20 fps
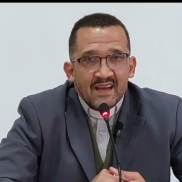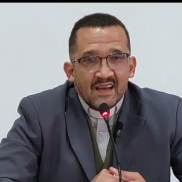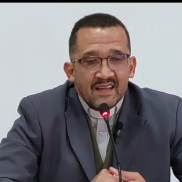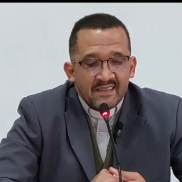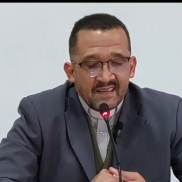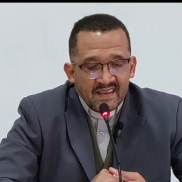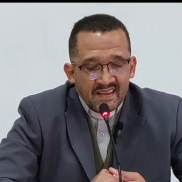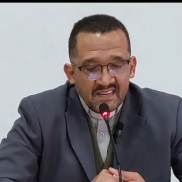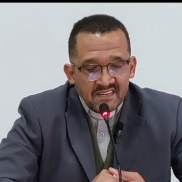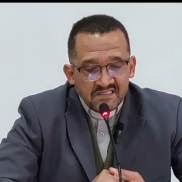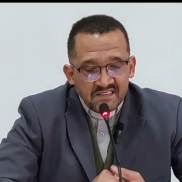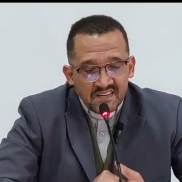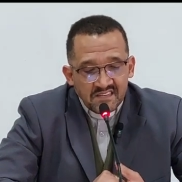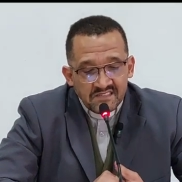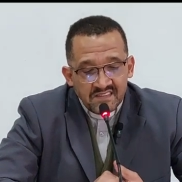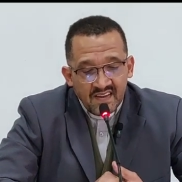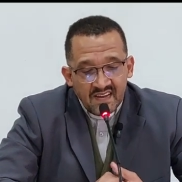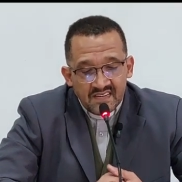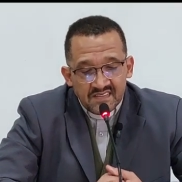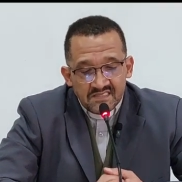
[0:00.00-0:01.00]
there is a
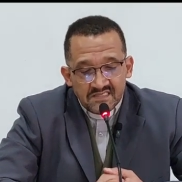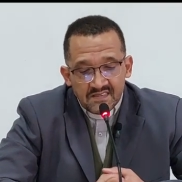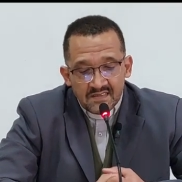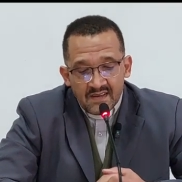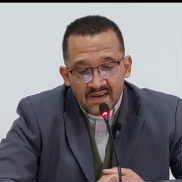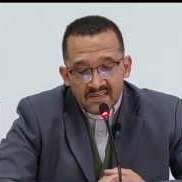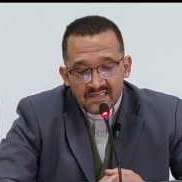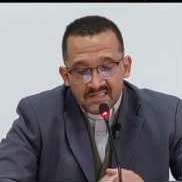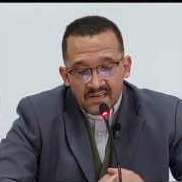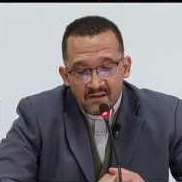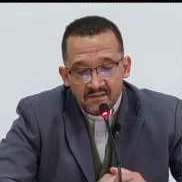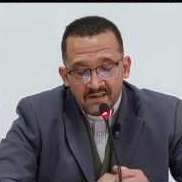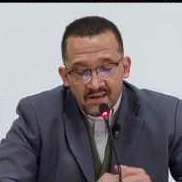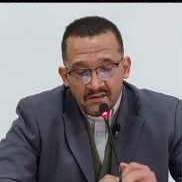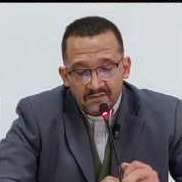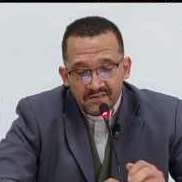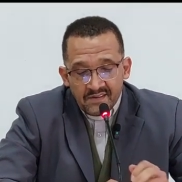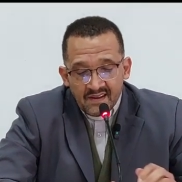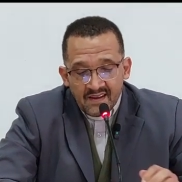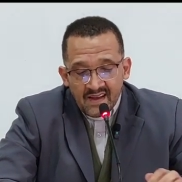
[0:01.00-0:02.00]
sense that South
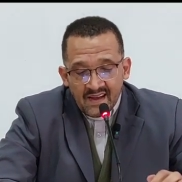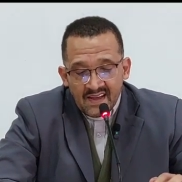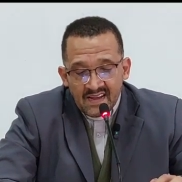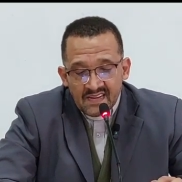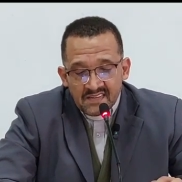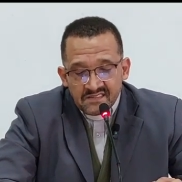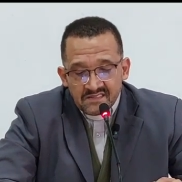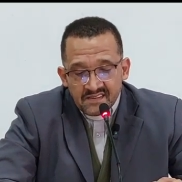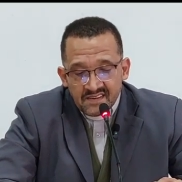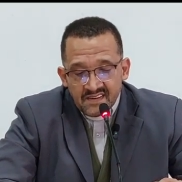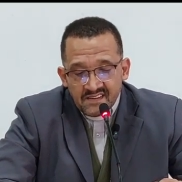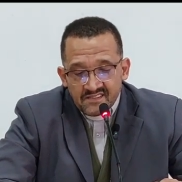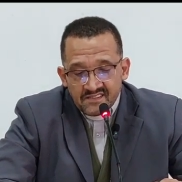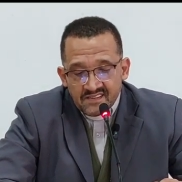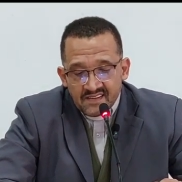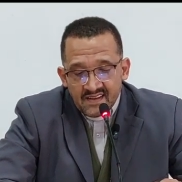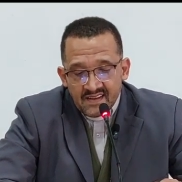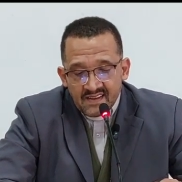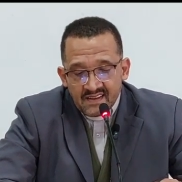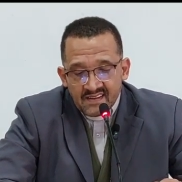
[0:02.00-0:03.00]
Africa has reached
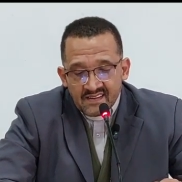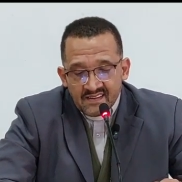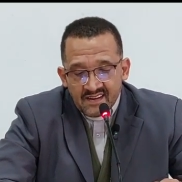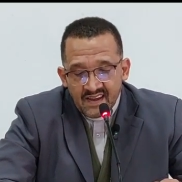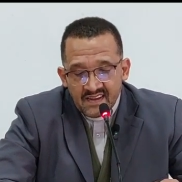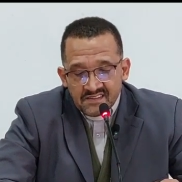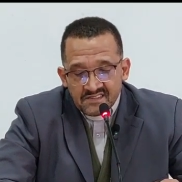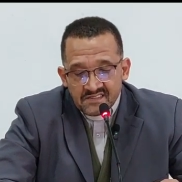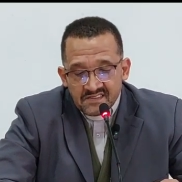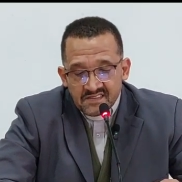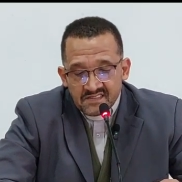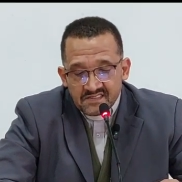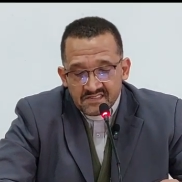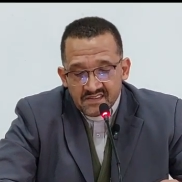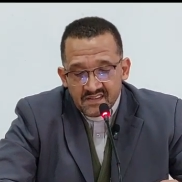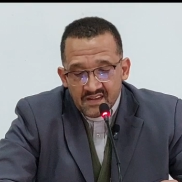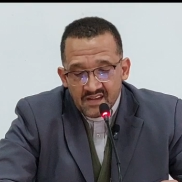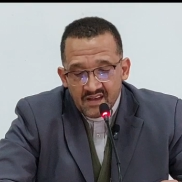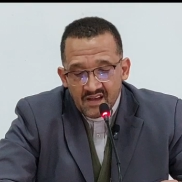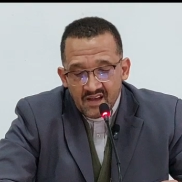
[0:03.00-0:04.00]
a crisis
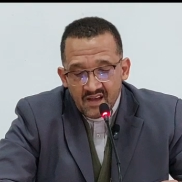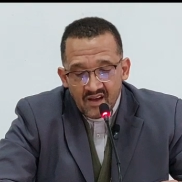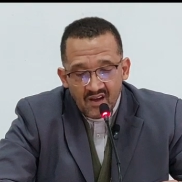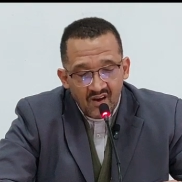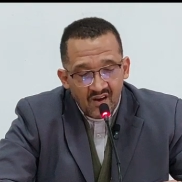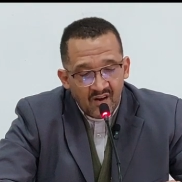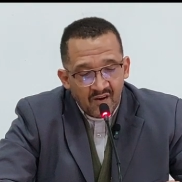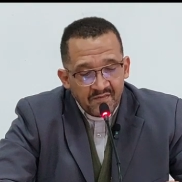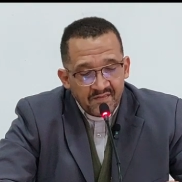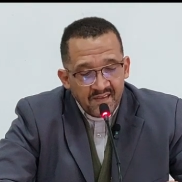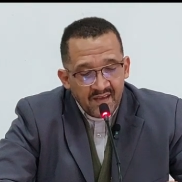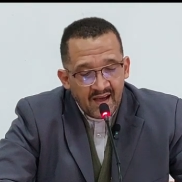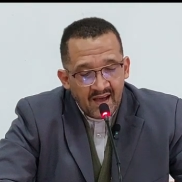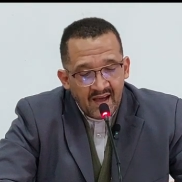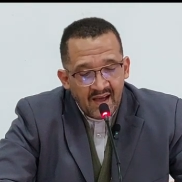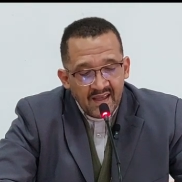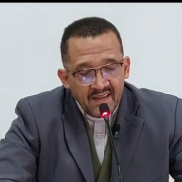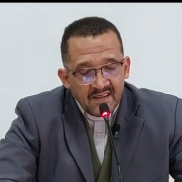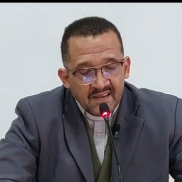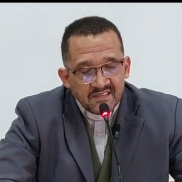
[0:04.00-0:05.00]
of the
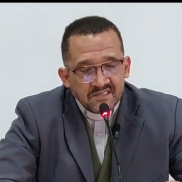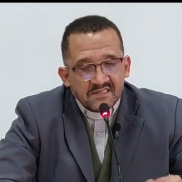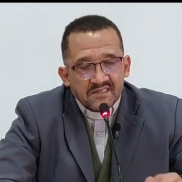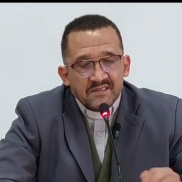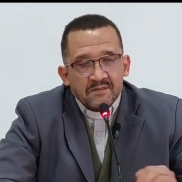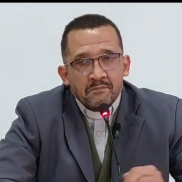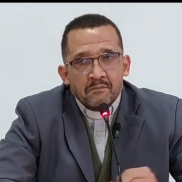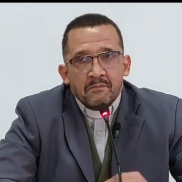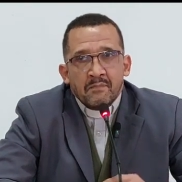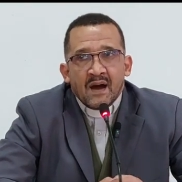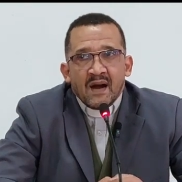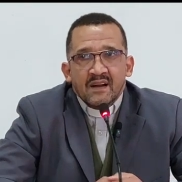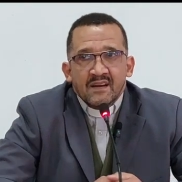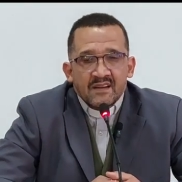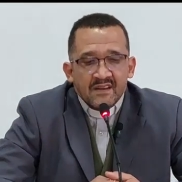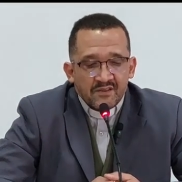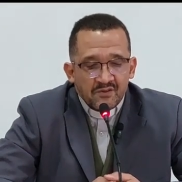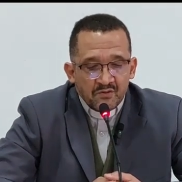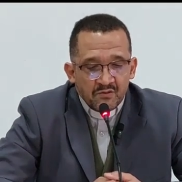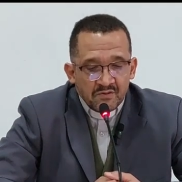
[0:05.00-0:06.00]
highest
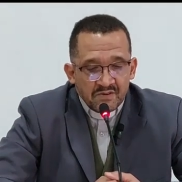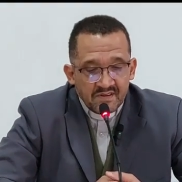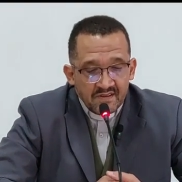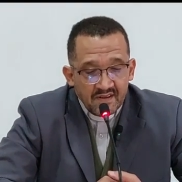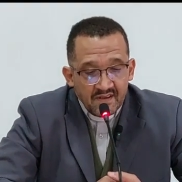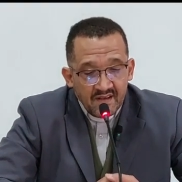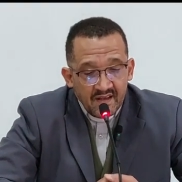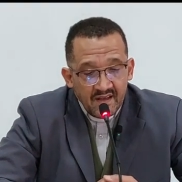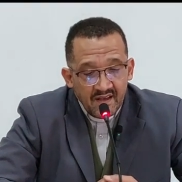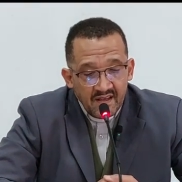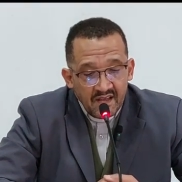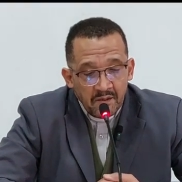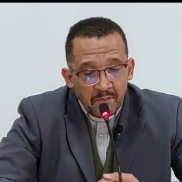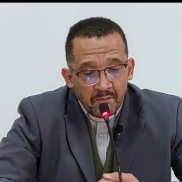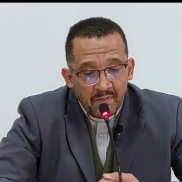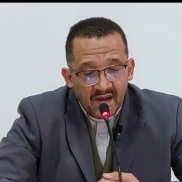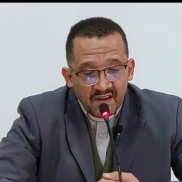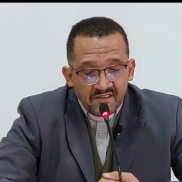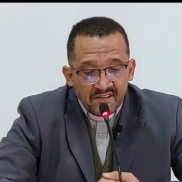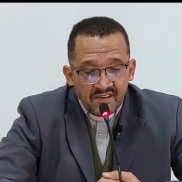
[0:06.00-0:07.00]
magnitude
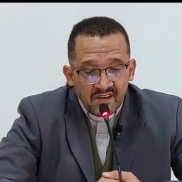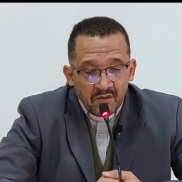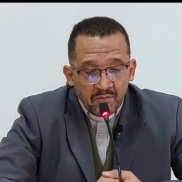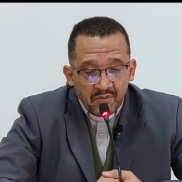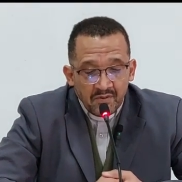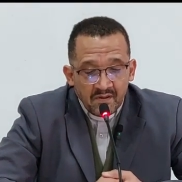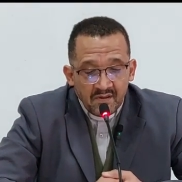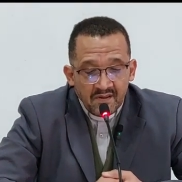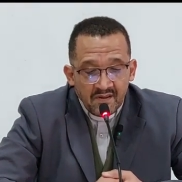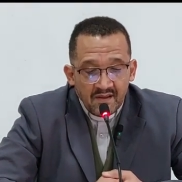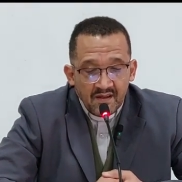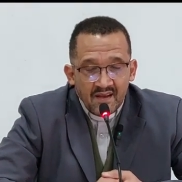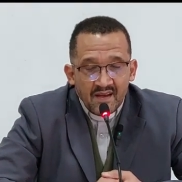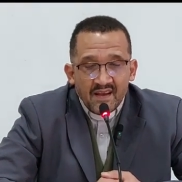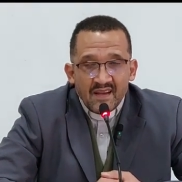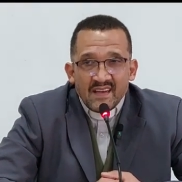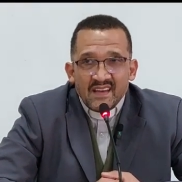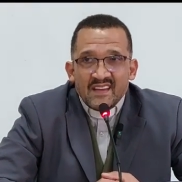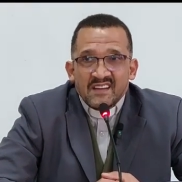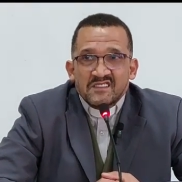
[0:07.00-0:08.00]
imaginable
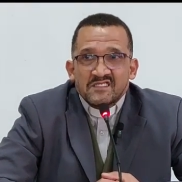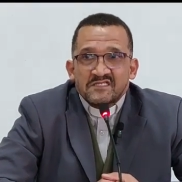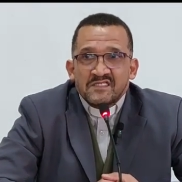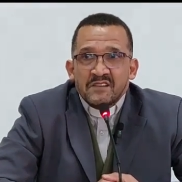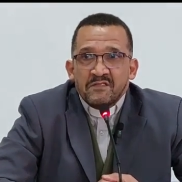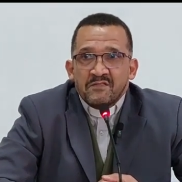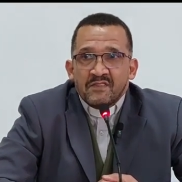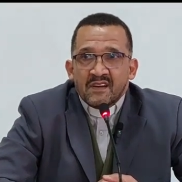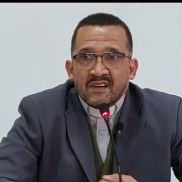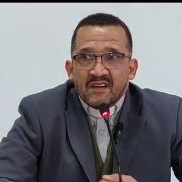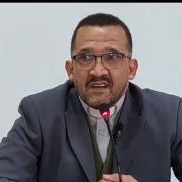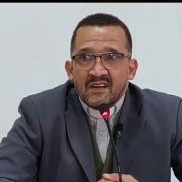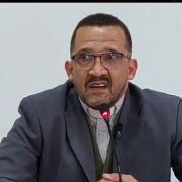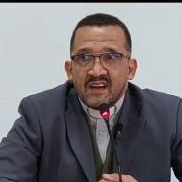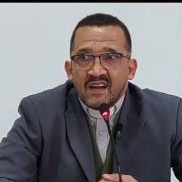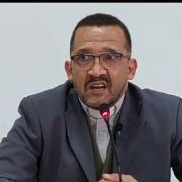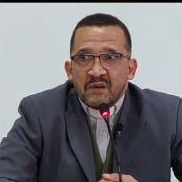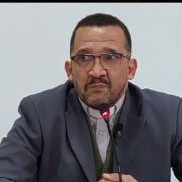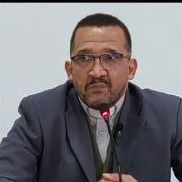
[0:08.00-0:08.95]
in civic and